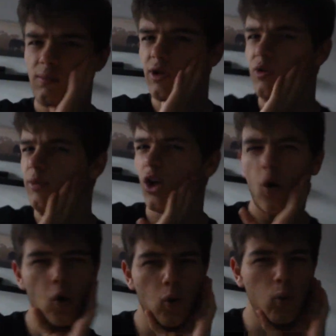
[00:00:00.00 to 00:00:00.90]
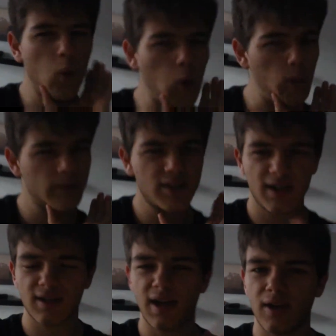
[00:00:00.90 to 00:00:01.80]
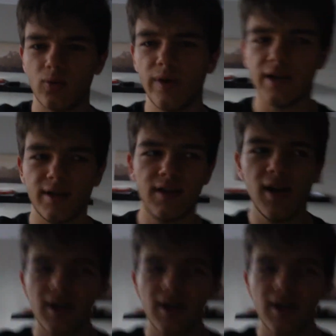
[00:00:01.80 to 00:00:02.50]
but it'll be all warped and like weird.